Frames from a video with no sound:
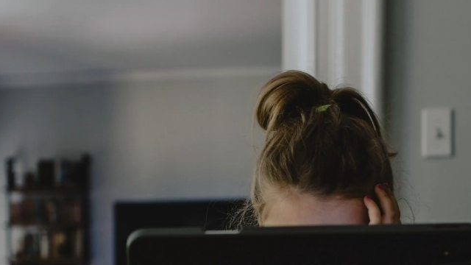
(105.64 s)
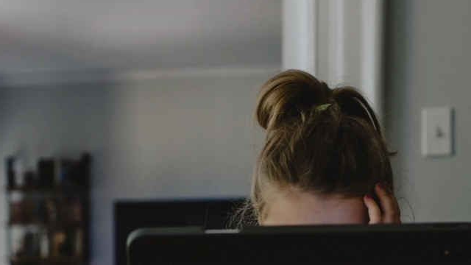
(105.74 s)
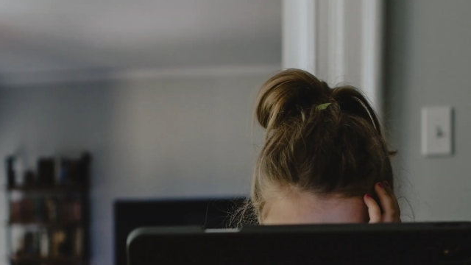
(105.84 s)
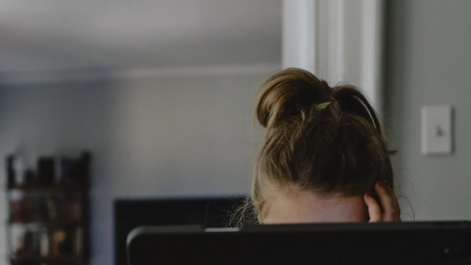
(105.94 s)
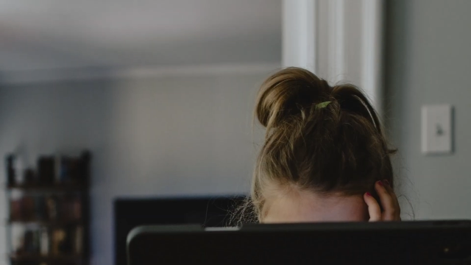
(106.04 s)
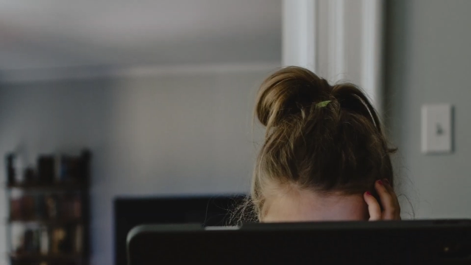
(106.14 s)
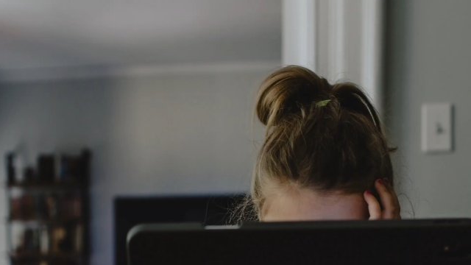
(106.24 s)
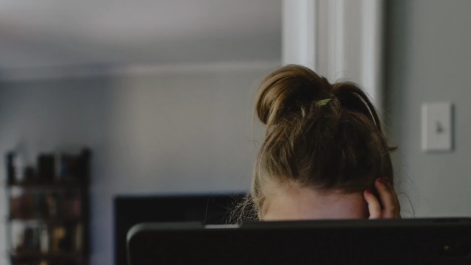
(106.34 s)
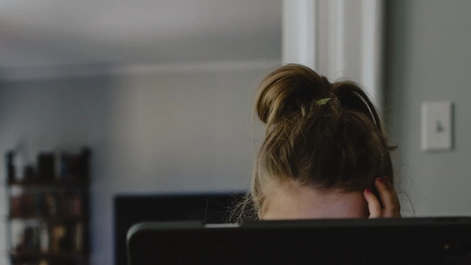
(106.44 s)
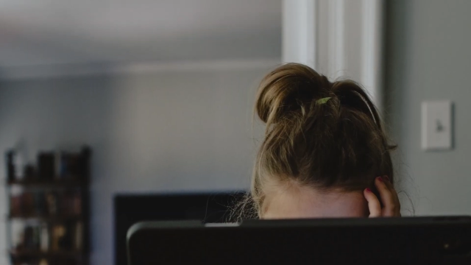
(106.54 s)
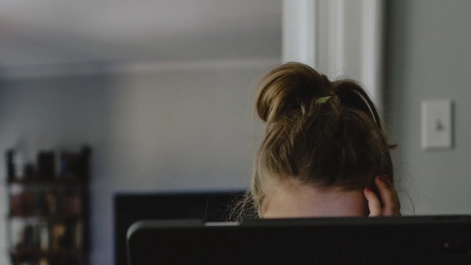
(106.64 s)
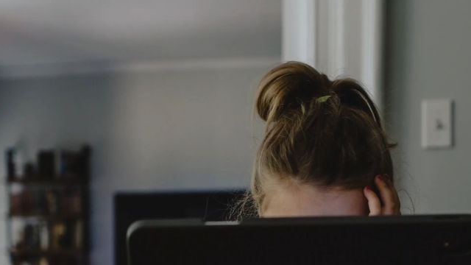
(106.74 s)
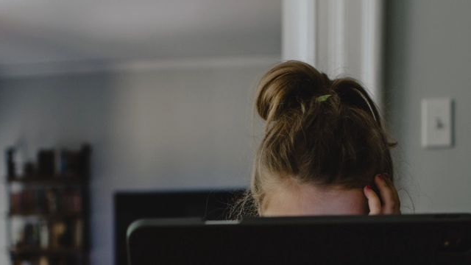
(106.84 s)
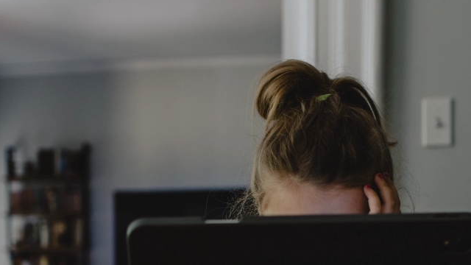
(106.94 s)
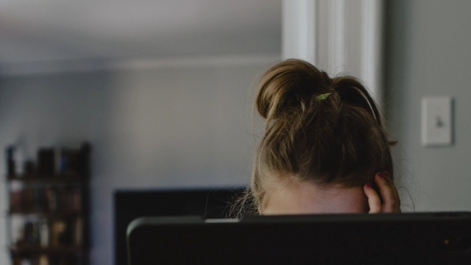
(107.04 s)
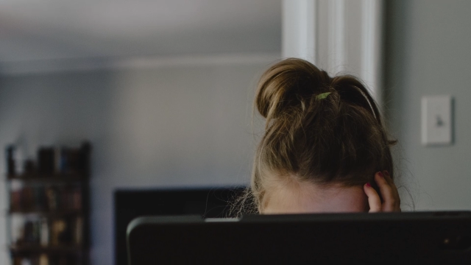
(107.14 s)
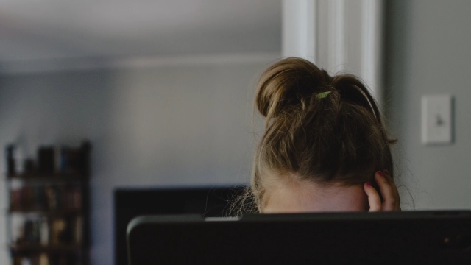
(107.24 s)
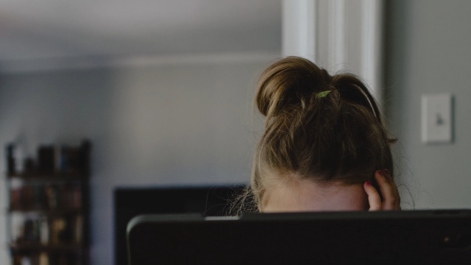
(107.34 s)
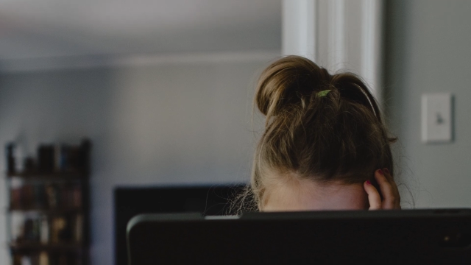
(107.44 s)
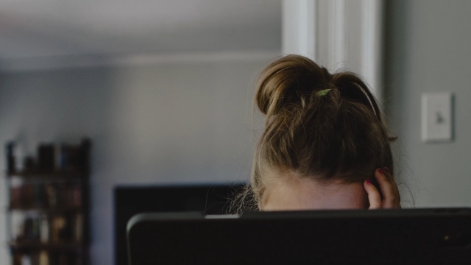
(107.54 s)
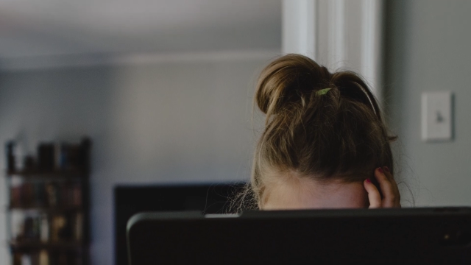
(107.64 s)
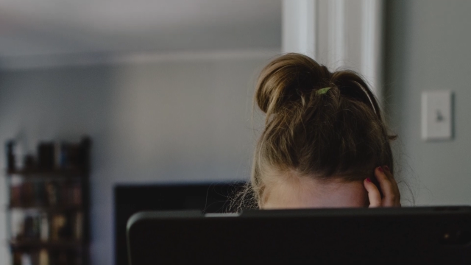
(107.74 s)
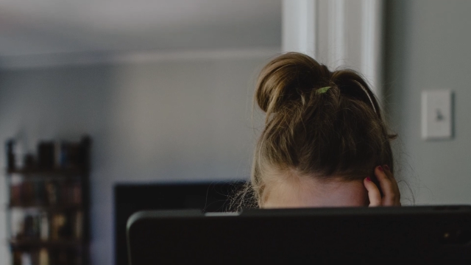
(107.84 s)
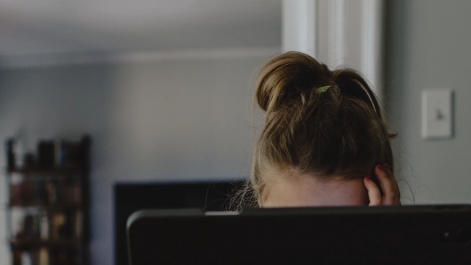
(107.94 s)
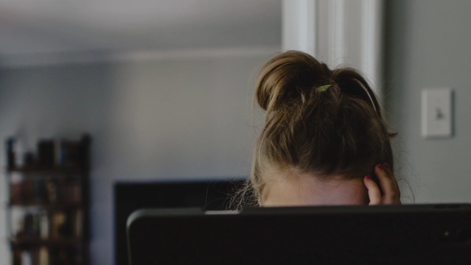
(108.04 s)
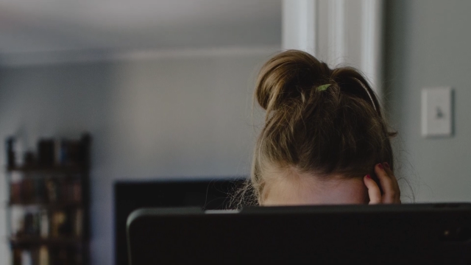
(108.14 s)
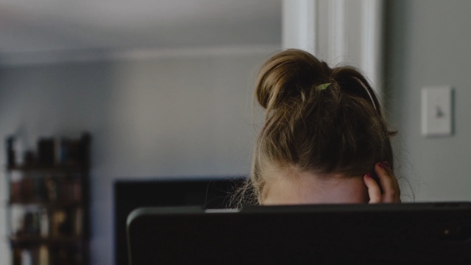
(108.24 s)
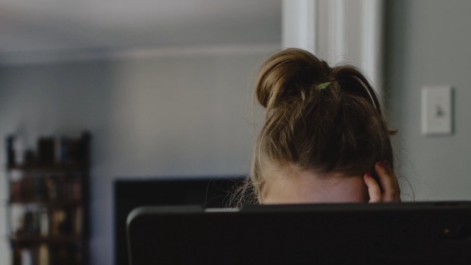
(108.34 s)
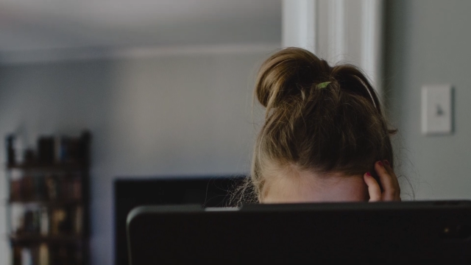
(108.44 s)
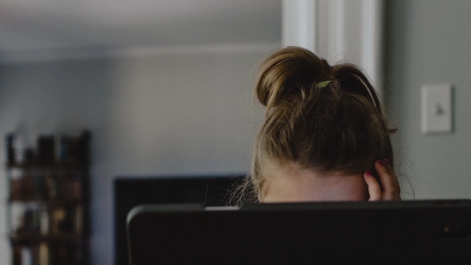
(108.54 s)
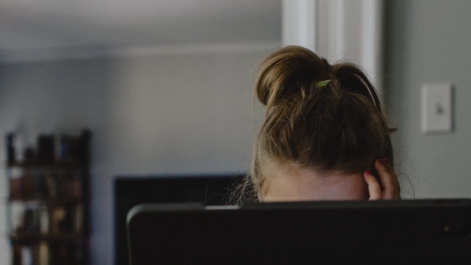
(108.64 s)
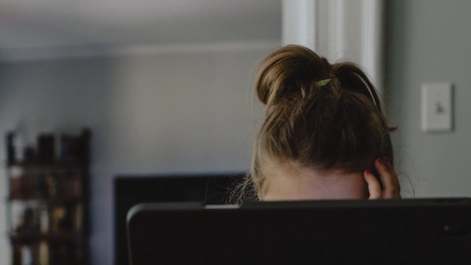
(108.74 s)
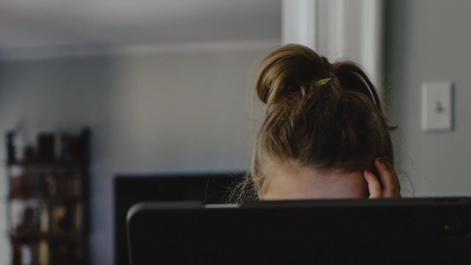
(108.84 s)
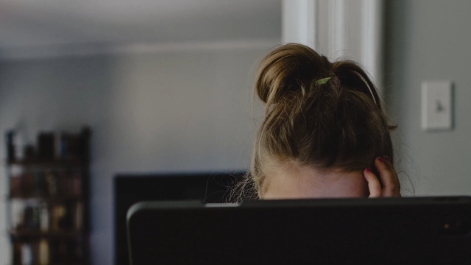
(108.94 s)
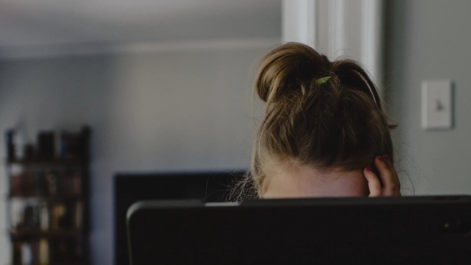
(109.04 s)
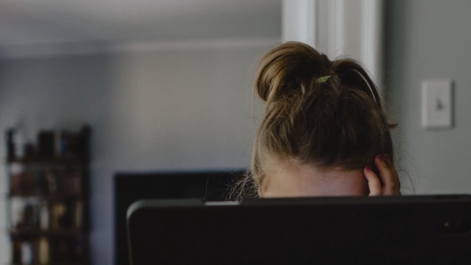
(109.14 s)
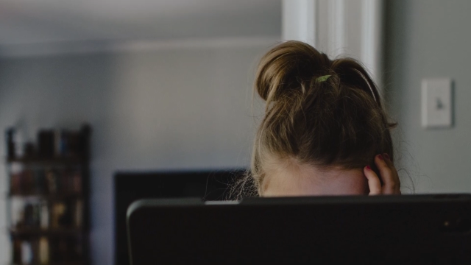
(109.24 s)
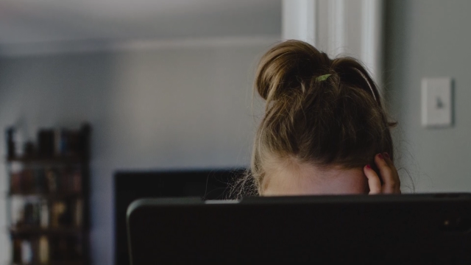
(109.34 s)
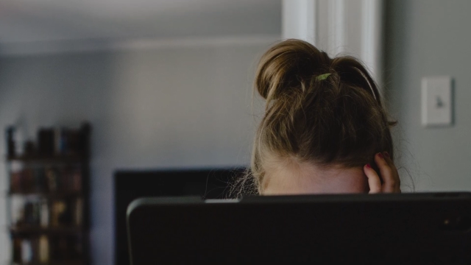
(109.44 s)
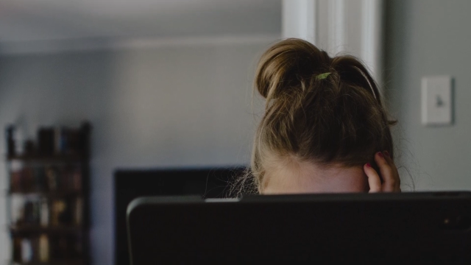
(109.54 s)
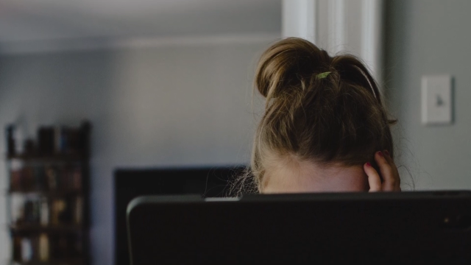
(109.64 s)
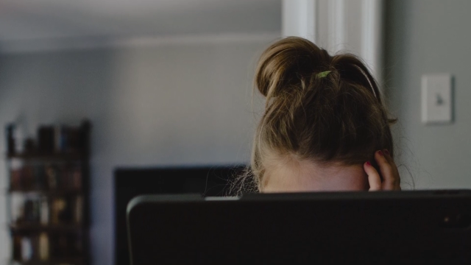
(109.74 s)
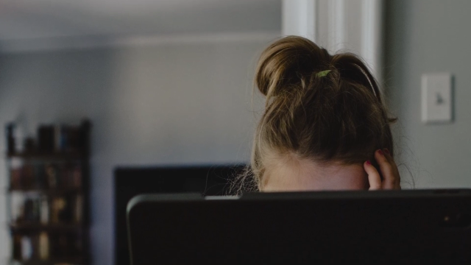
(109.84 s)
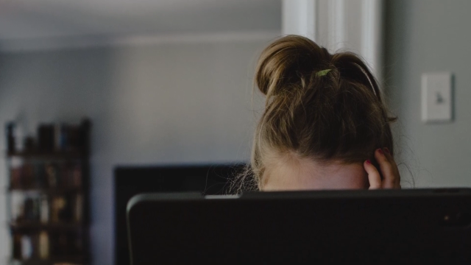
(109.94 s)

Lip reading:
No face is visible, so there are no lips to read.